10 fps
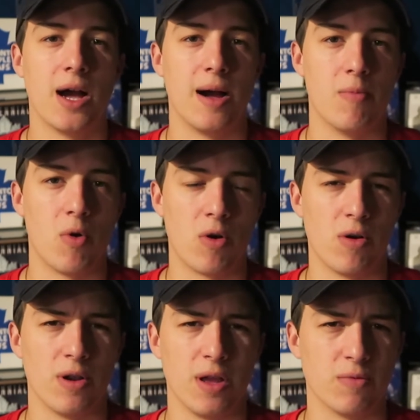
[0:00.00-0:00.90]

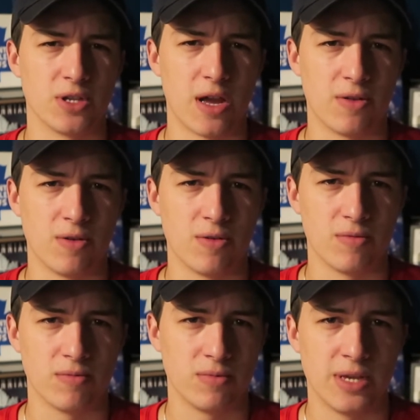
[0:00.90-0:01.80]
Or it was
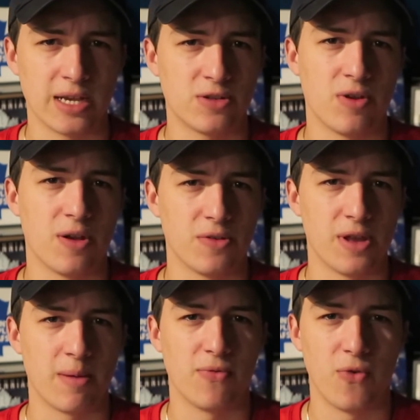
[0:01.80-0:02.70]
either yesterday or the
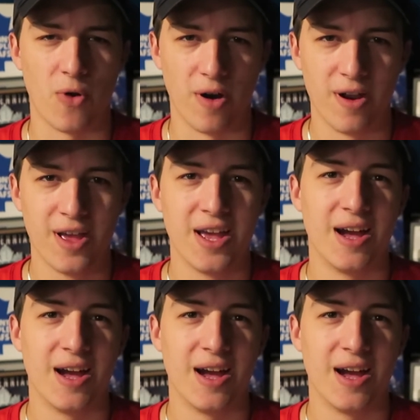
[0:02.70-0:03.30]
day before.